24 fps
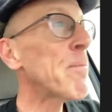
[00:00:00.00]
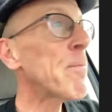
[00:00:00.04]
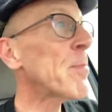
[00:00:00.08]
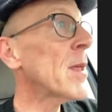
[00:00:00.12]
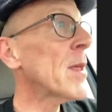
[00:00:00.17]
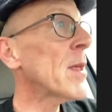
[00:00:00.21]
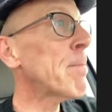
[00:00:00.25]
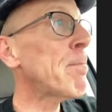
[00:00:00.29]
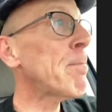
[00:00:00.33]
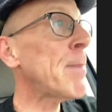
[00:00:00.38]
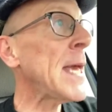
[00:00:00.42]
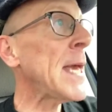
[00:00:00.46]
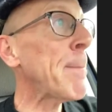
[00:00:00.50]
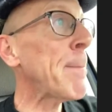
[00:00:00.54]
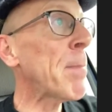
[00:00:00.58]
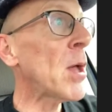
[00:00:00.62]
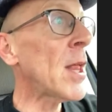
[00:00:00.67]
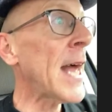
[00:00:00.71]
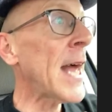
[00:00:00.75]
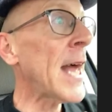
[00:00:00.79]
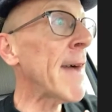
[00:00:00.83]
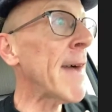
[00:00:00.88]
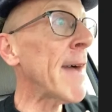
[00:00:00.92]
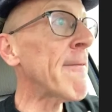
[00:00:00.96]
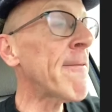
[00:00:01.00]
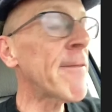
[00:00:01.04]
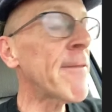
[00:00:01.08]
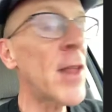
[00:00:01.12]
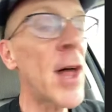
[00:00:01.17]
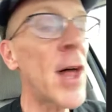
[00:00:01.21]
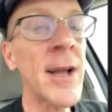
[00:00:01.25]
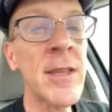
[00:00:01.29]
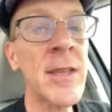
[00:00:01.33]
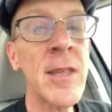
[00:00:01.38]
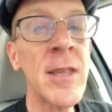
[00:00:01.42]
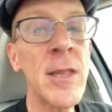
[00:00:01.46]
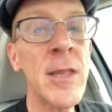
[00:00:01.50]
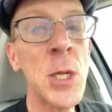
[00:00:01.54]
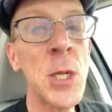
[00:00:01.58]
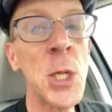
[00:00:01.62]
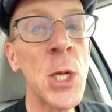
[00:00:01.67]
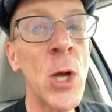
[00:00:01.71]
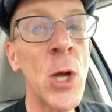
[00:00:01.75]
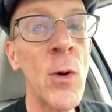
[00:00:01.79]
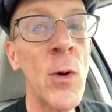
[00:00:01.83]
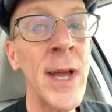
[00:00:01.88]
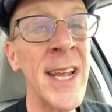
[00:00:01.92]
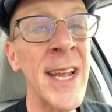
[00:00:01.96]
people have flocked to the show,
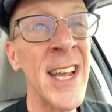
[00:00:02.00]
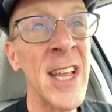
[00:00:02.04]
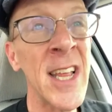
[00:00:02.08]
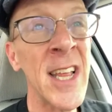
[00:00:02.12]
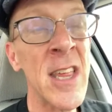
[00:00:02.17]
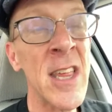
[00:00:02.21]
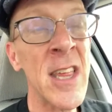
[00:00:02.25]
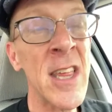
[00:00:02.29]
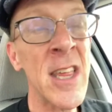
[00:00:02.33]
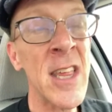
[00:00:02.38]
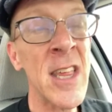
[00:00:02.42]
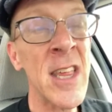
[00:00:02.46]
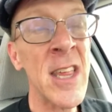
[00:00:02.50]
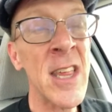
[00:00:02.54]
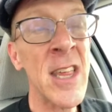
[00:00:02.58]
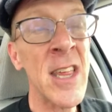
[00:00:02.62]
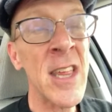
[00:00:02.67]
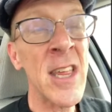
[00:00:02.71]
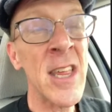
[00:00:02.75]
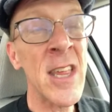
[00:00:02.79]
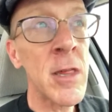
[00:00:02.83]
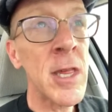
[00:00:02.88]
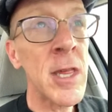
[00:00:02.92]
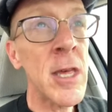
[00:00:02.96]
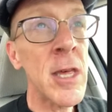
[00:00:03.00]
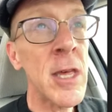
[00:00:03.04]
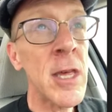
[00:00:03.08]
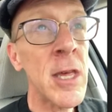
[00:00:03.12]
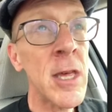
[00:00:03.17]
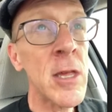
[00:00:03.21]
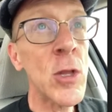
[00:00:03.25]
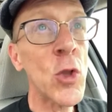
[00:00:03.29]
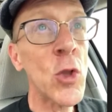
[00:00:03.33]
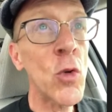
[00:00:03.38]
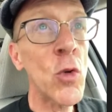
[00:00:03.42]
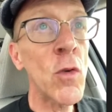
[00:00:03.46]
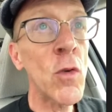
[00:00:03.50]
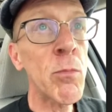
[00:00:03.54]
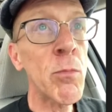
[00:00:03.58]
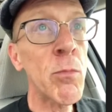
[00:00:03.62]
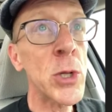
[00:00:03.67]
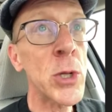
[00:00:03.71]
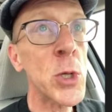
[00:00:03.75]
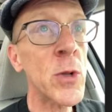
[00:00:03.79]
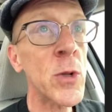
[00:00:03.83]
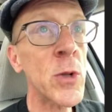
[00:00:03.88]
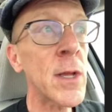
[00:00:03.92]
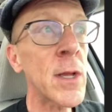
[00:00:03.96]
and it is the season 2 of
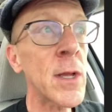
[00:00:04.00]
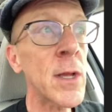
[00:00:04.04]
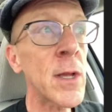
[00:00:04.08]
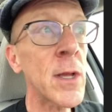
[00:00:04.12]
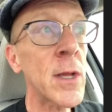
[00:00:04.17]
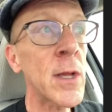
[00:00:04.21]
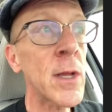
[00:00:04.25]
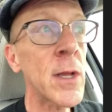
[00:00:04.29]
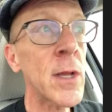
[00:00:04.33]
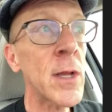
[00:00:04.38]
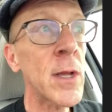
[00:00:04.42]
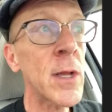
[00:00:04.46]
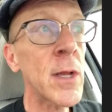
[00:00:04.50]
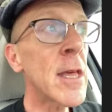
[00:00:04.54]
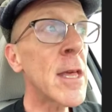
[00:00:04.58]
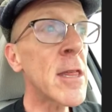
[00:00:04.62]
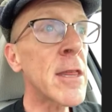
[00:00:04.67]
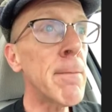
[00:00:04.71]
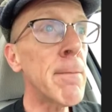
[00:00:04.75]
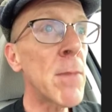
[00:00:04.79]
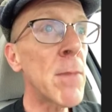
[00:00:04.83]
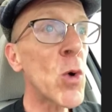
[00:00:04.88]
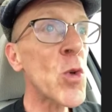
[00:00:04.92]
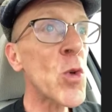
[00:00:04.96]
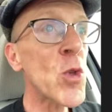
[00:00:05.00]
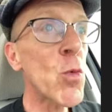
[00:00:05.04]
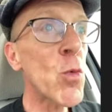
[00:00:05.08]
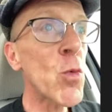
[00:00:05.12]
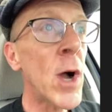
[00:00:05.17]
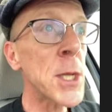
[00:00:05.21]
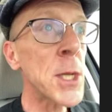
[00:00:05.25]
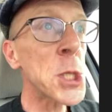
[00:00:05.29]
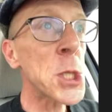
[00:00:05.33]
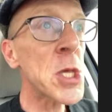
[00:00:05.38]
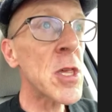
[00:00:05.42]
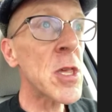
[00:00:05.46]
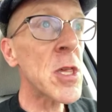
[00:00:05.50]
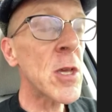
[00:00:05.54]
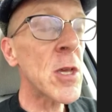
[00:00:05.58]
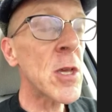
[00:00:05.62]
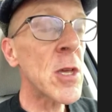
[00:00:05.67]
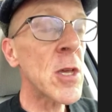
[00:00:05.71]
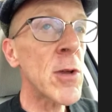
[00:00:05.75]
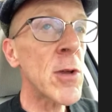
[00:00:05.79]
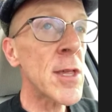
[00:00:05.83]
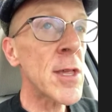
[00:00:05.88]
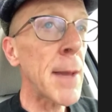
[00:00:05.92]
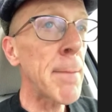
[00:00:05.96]
Bridgerton is the most watched series,
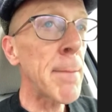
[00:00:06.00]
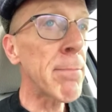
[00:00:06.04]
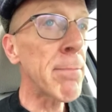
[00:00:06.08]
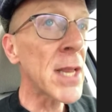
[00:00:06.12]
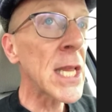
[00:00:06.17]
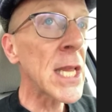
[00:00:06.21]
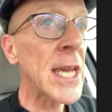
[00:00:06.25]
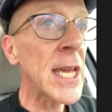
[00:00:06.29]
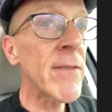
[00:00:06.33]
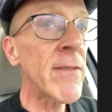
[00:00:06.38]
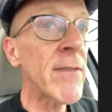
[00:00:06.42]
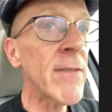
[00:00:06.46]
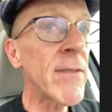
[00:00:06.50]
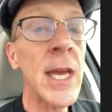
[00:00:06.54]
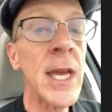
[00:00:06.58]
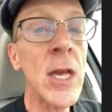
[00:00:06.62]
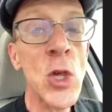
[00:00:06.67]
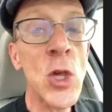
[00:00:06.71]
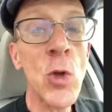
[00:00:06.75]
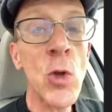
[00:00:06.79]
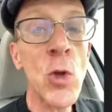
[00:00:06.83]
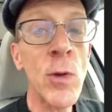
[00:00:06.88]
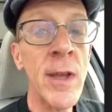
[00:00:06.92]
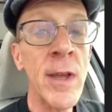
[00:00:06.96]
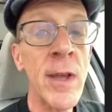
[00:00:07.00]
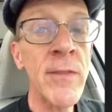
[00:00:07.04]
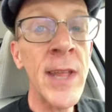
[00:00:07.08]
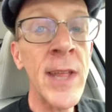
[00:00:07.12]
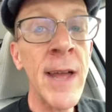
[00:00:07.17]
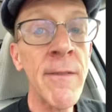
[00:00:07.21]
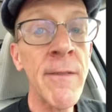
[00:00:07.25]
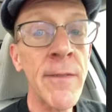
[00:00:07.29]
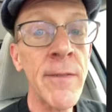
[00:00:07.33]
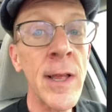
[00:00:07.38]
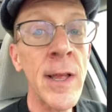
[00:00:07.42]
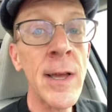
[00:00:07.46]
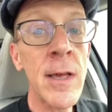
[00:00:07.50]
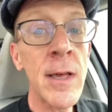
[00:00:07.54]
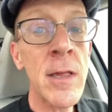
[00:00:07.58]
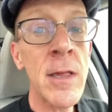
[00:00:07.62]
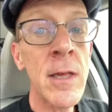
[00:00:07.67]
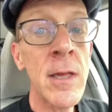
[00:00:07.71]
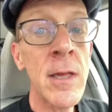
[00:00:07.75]
I believe, in the history of Netflix.